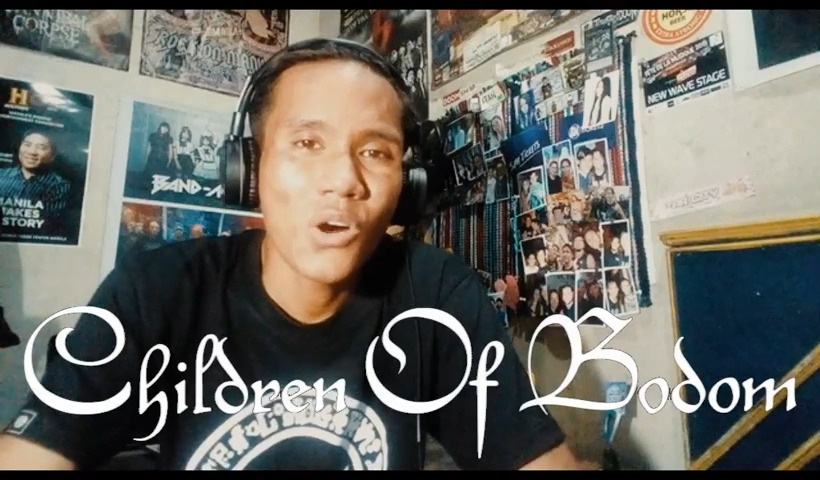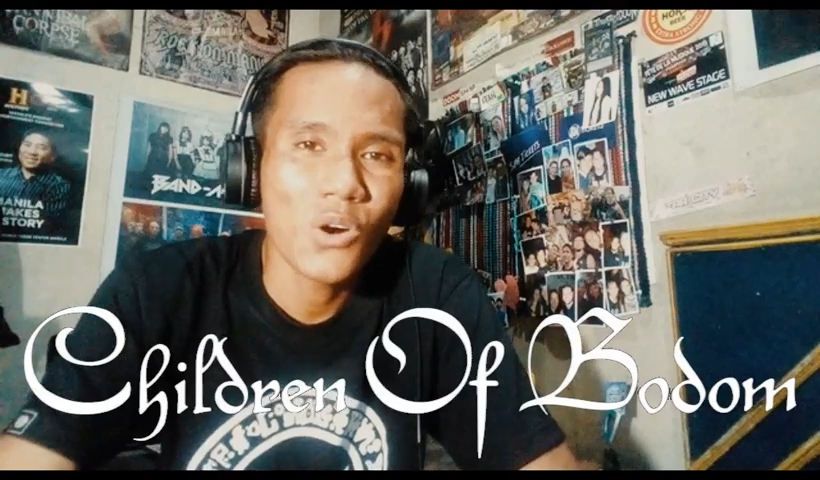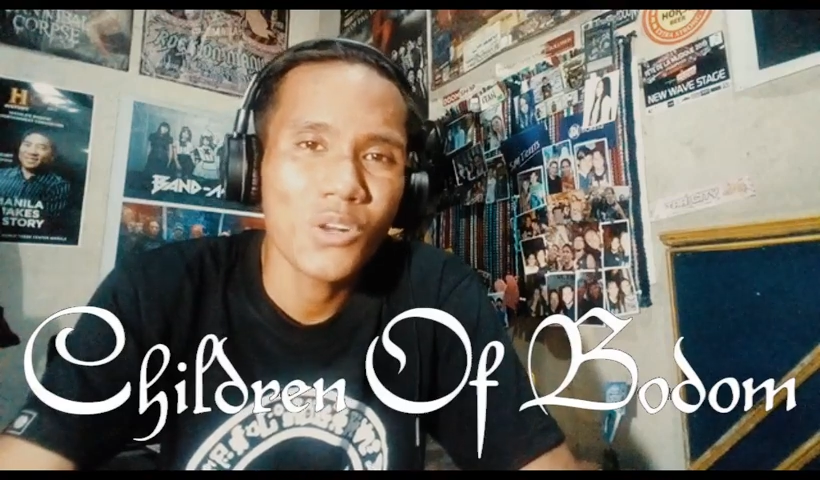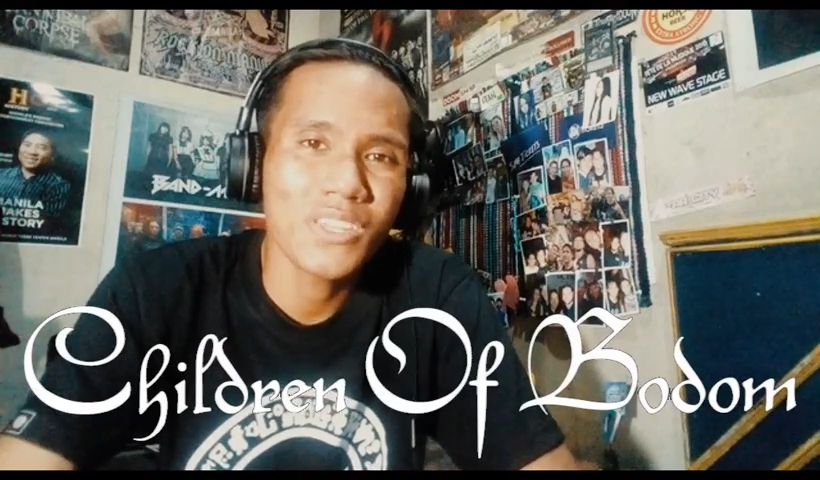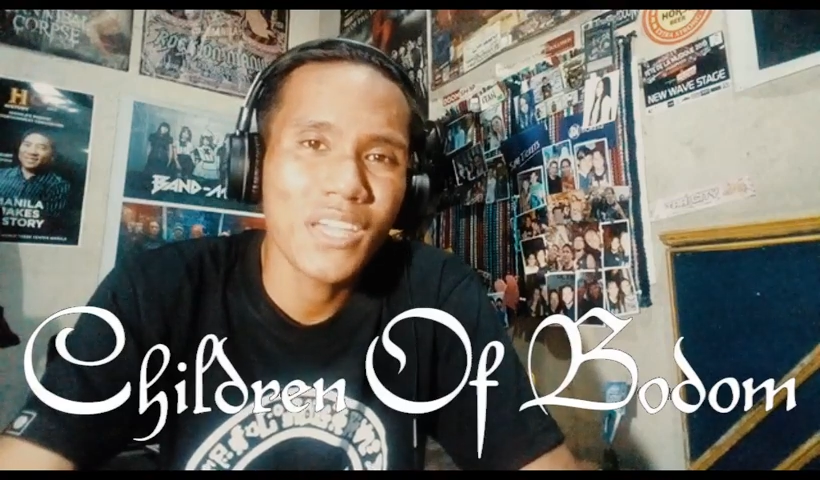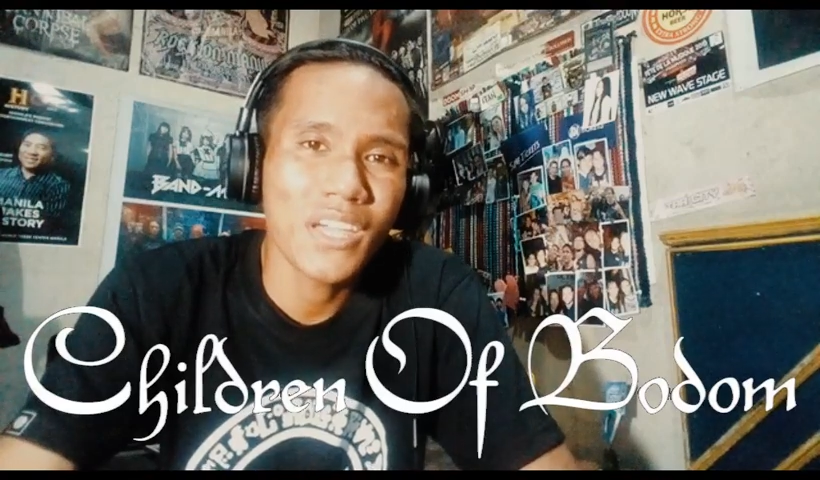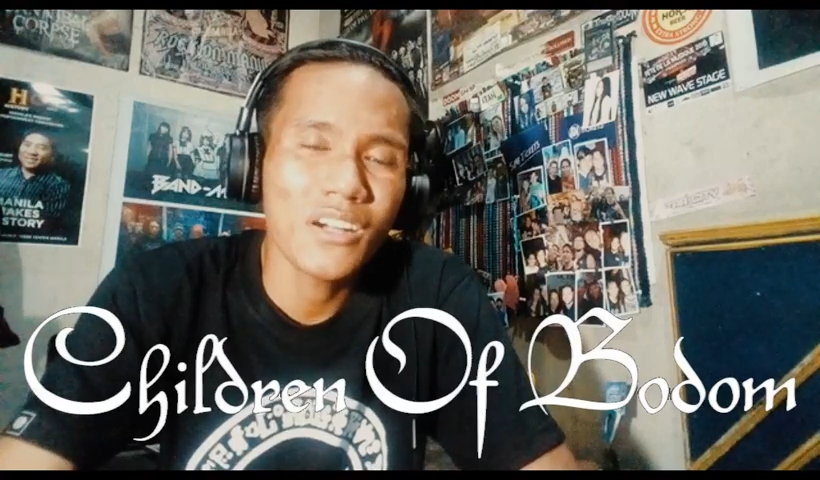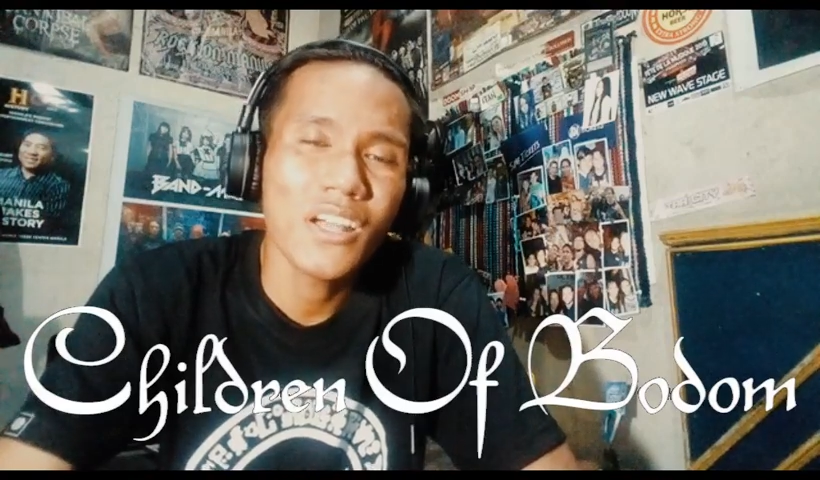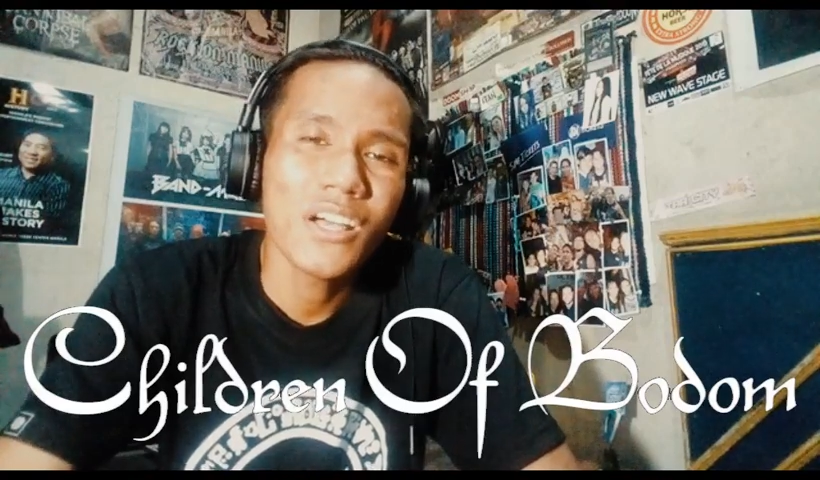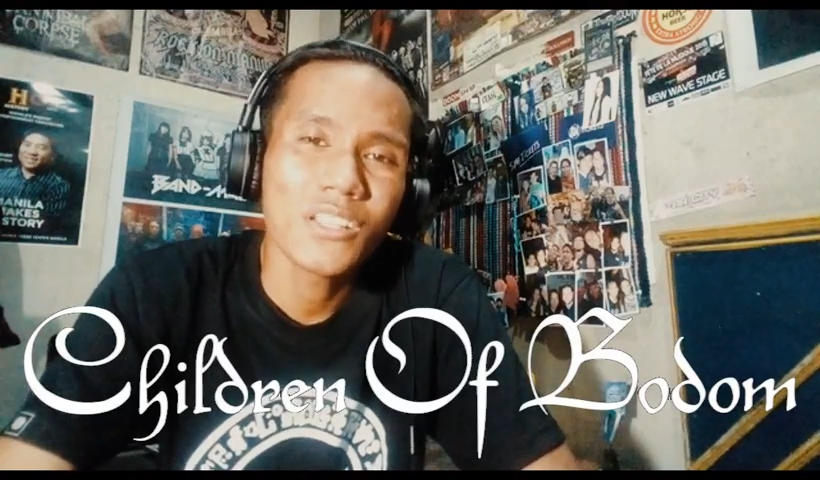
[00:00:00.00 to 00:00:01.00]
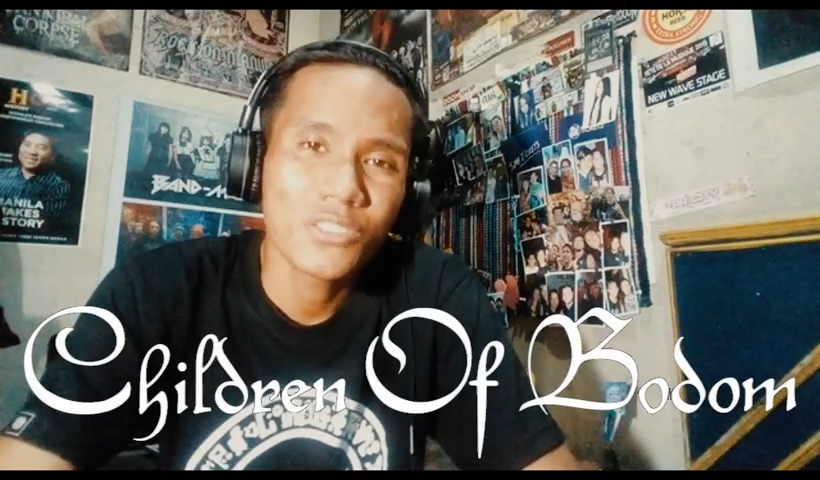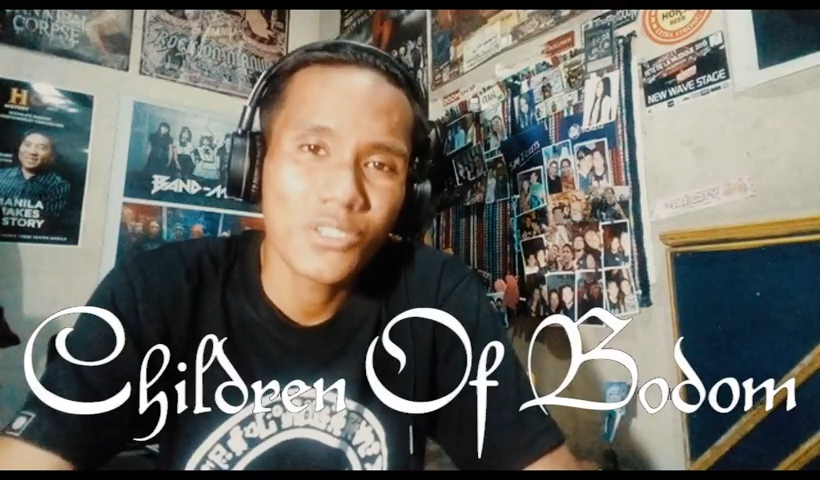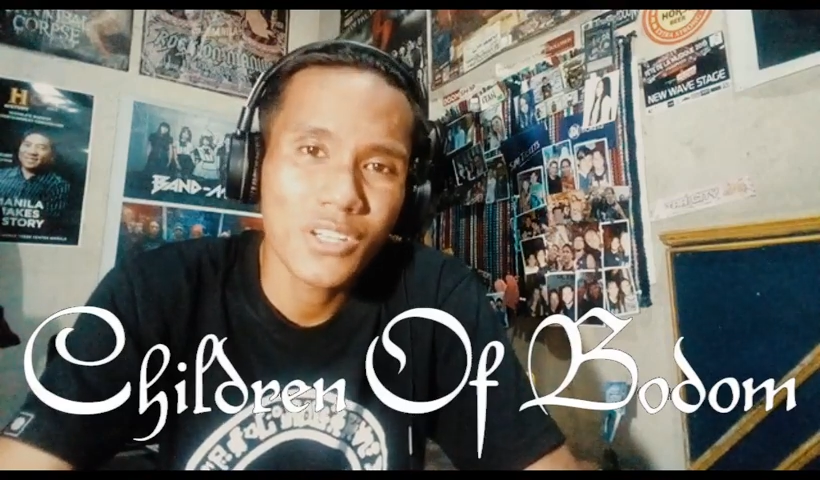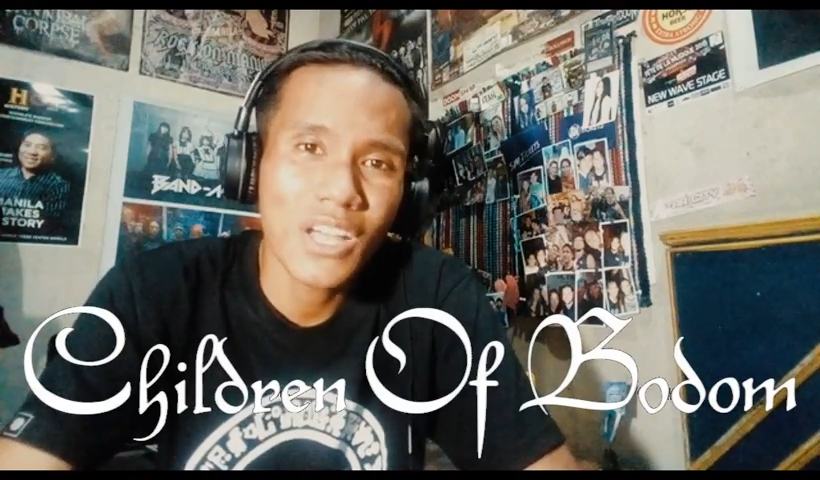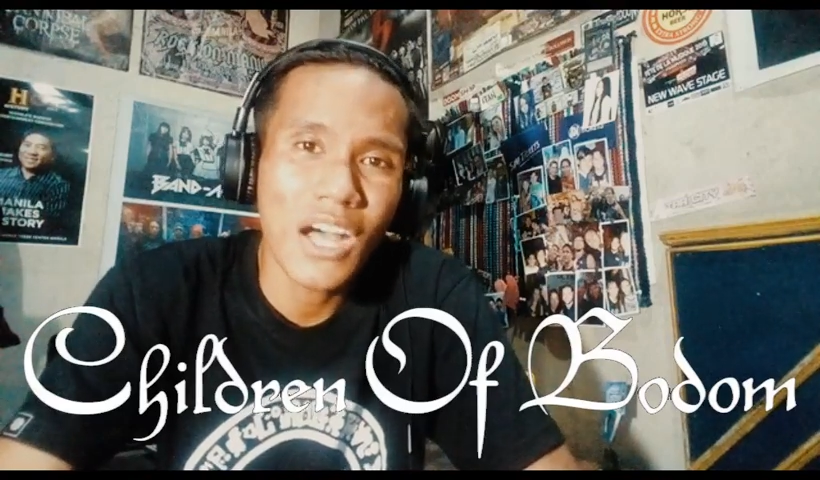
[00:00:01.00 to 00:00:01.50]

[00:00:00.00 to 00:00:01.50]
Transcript: on their third